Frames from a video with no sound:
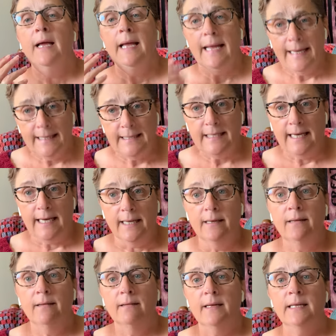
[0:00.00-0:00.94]
it
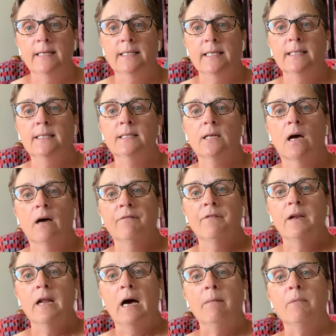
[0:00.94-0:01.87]
did, it did
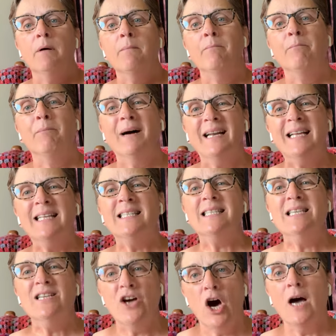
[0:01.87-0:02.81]
soften up, but it's
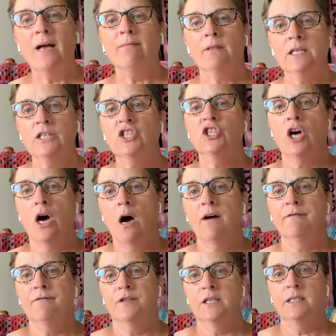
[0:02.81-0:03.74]
not the
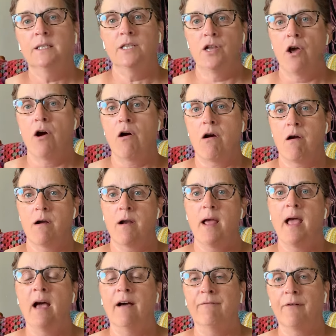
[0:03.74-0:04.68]
softest yarn
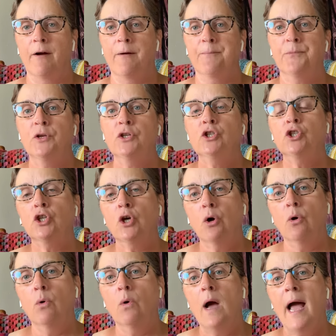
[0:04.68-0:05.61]
ever.
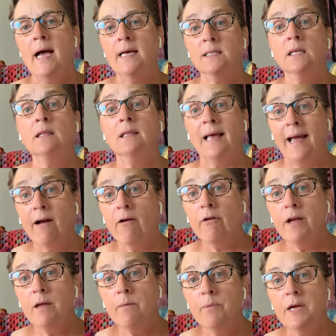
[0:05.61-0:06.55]
So as a
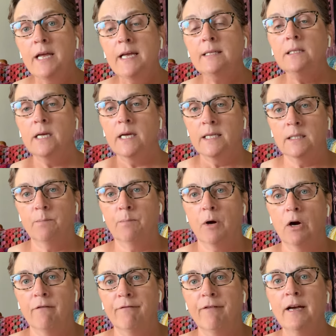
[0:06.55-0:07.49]
layering piece, it's
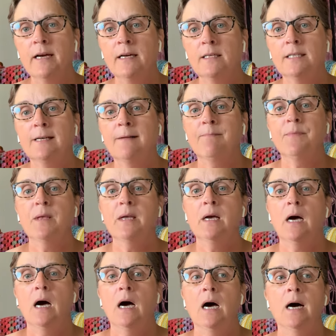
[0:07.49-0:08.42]
perfect.
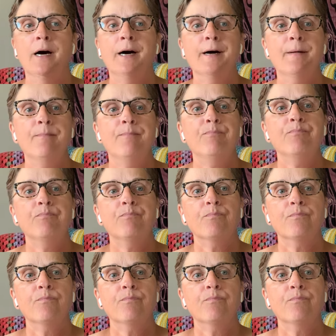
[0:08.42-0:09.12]
Um,